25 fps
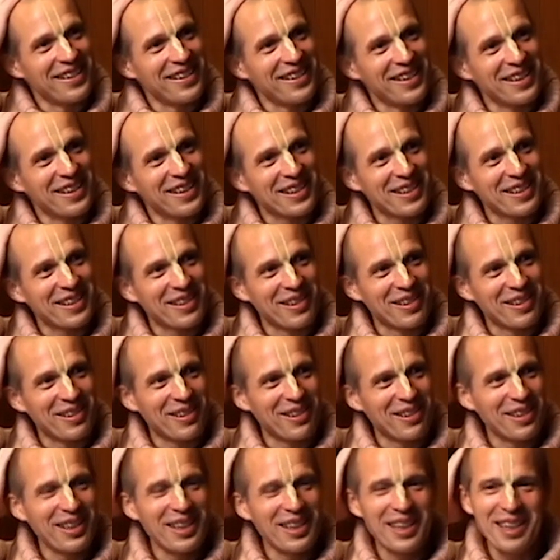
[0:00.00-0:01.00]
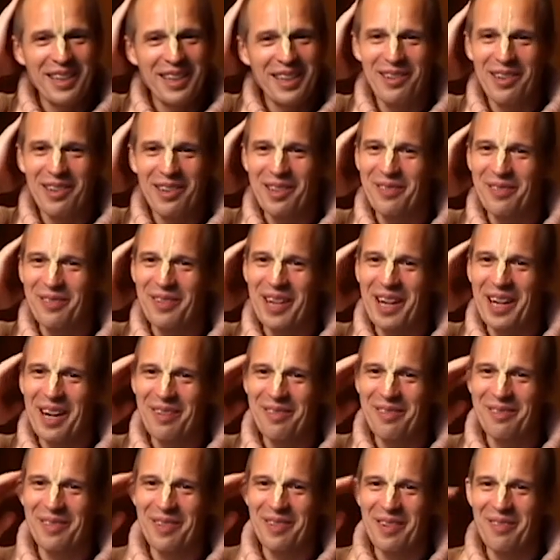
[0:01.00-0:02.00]
This really woke me
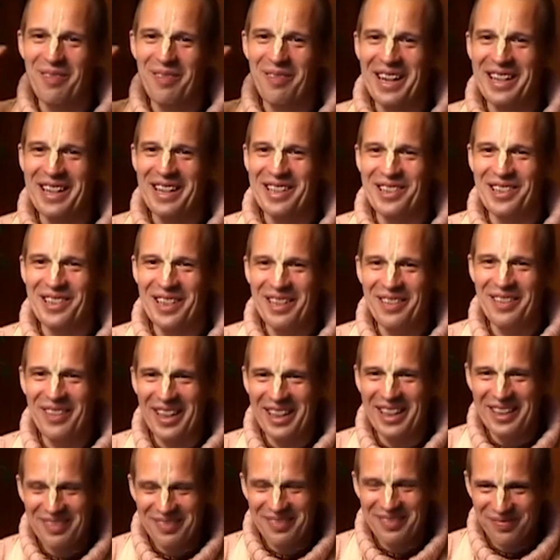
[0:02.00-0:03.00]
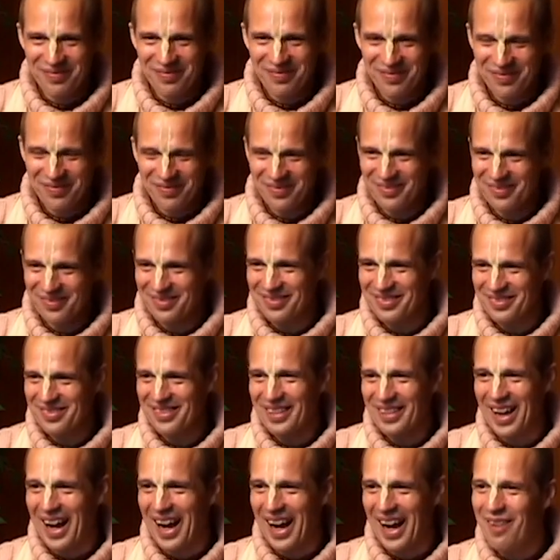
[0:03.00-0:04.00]
up from my dreaming.
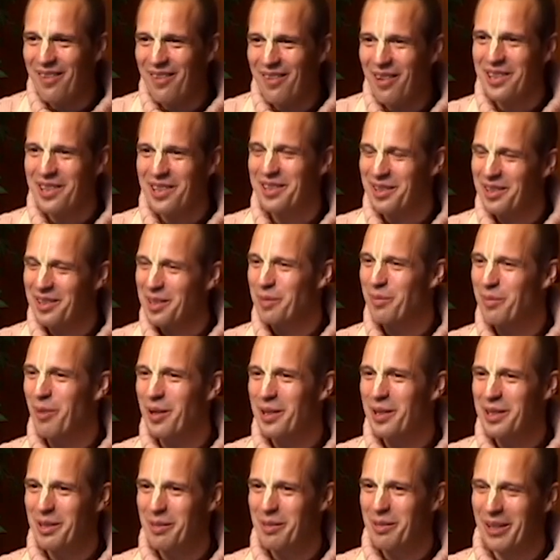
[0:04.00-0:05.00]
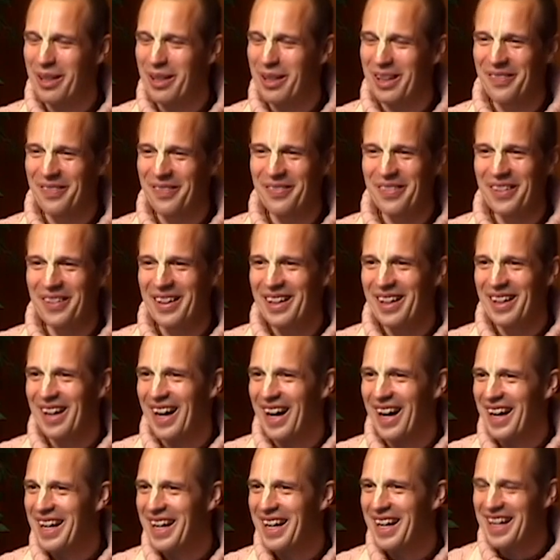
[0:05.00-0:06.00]
I was responsible.
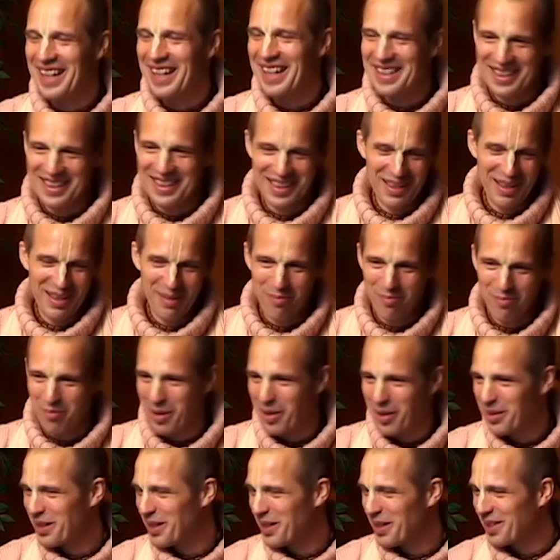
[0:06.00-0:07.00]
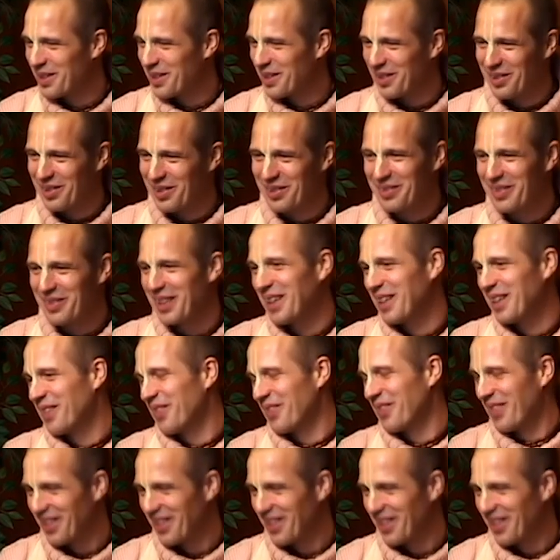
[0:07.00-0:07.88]
I had pondered over